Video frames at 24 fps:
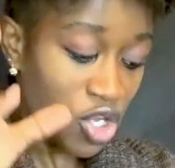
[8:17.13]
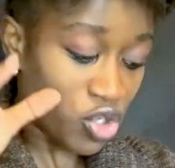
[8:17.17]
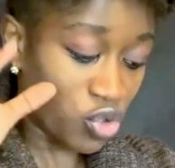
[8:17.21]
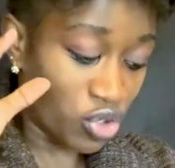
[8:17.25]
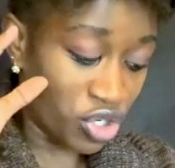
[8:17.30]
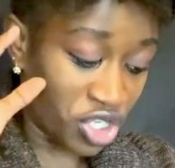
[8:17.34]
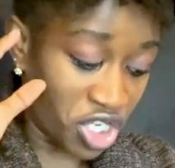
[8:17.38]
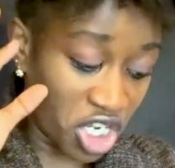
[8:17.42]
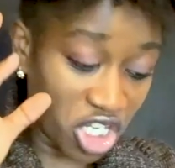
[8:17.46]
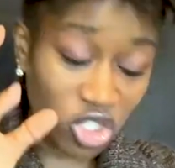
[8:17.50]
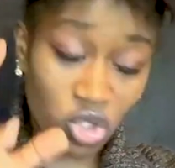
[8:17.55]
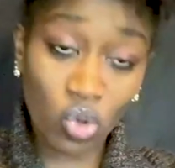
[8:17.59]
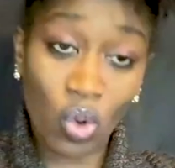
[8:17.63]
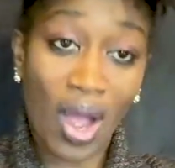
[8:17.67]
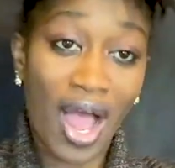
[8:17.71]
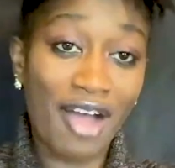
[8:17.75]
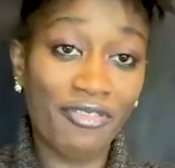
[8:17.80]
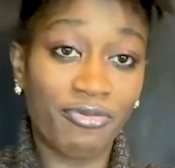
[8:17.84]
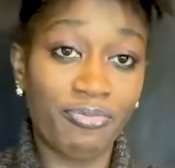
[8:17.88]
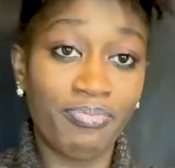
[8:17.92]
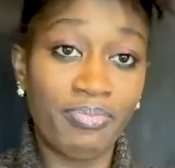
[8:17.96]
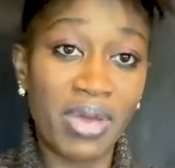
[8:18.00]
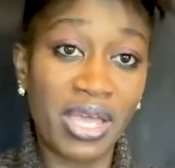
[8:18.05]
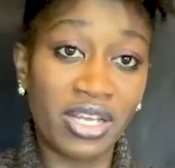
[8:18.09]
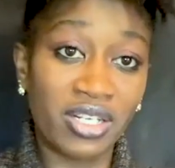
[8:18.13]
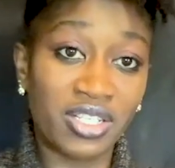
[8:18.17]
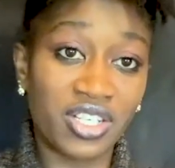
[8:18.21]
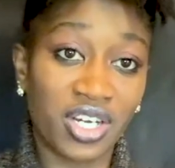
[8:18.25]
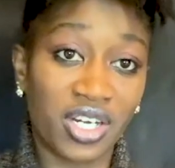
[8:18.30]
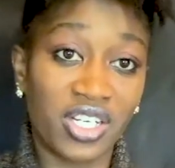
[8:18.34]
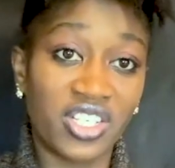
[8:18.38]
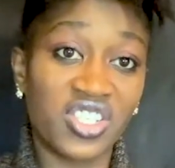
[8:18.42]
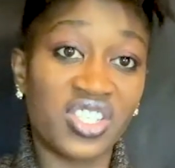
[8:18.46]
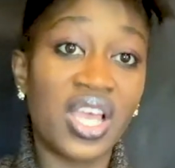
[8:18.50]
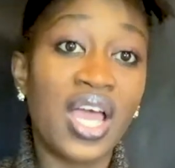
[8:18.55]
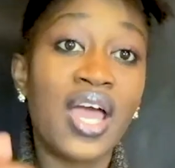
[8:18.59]
You need to have
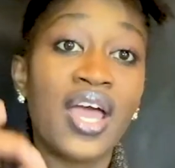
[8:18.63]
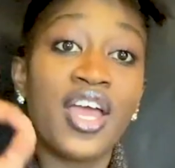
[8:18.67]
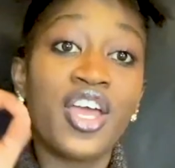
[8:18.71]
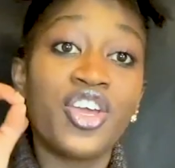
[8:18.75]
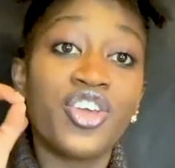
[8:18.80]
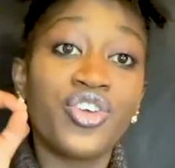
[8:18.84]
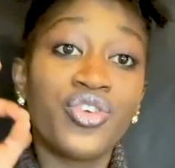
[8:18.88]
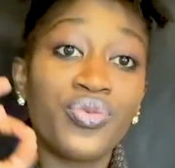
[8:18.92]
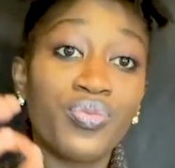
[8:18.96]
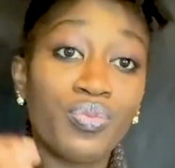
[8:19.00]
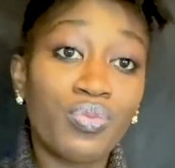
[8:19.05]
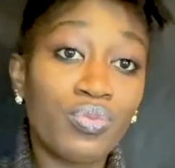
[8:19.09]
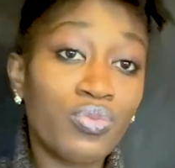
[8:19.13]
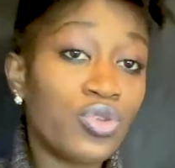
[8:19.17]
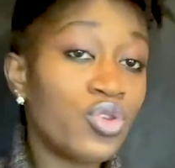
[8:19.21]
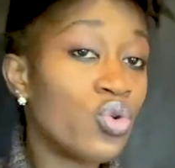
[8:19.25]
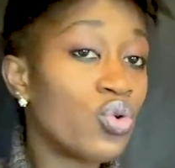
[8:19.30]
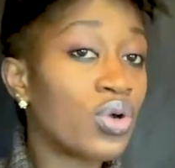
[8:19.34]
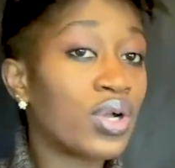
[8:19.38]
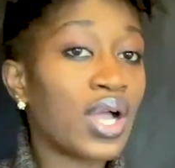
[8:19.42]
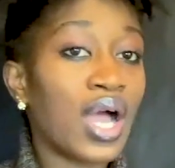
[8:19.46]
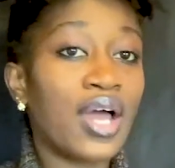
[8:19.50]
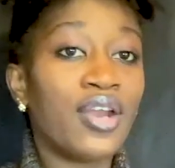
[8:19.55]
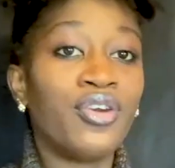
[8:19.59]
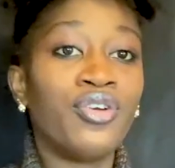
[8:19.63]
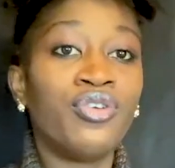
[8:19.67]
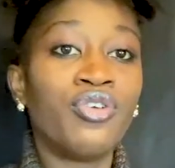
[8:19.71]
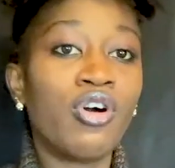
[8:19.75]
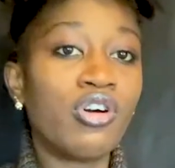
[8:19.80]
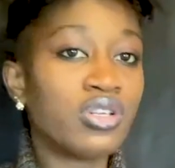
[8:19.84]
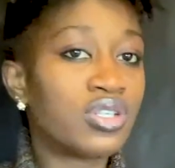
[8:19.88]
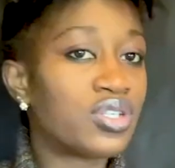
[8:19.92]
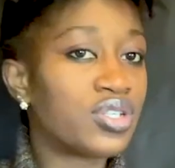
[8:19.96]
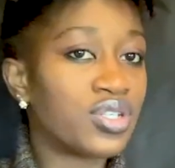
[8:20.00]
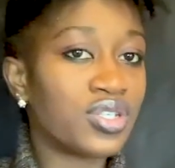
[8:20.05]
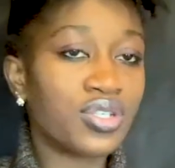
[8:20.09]
mentors. You
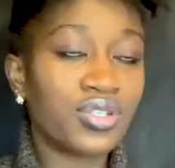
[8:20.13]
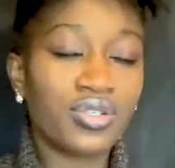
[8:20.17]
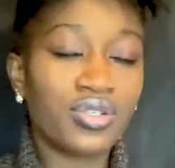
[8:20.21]
cannot,